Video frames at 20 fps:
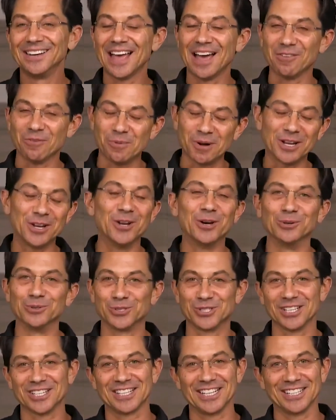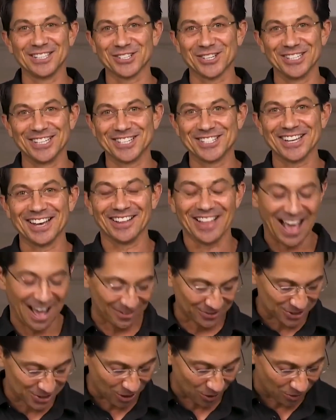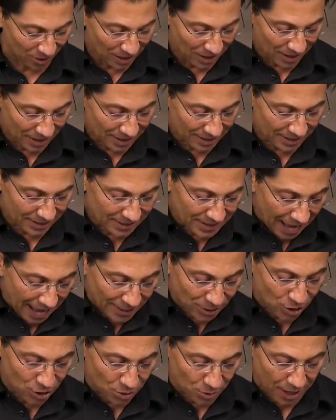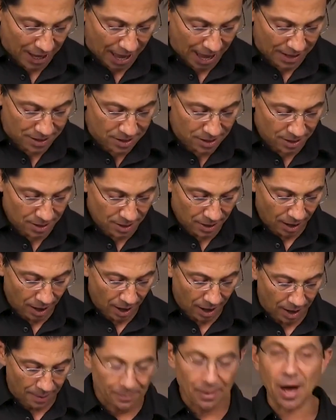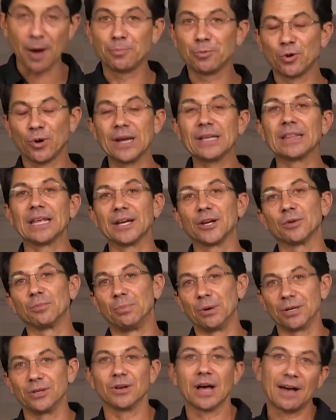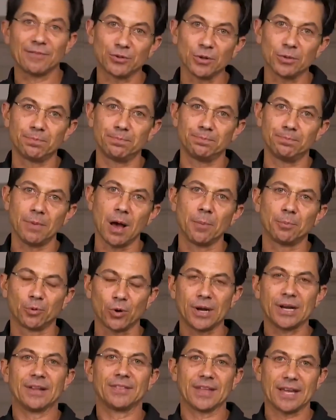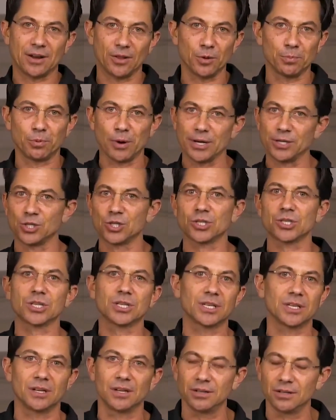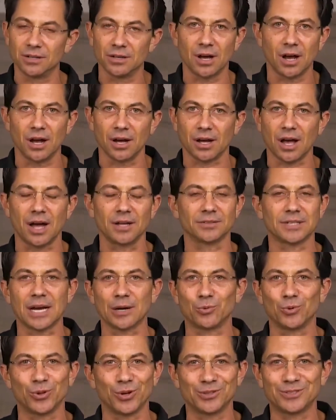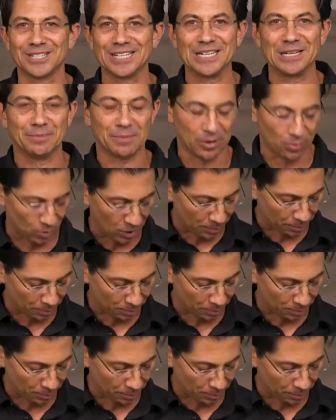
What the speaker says: Everybody knows this thing's going to sell out. So yes, you can upgrade later, but you'll have to upgrade at that other price. Just get in contact with our team and we'll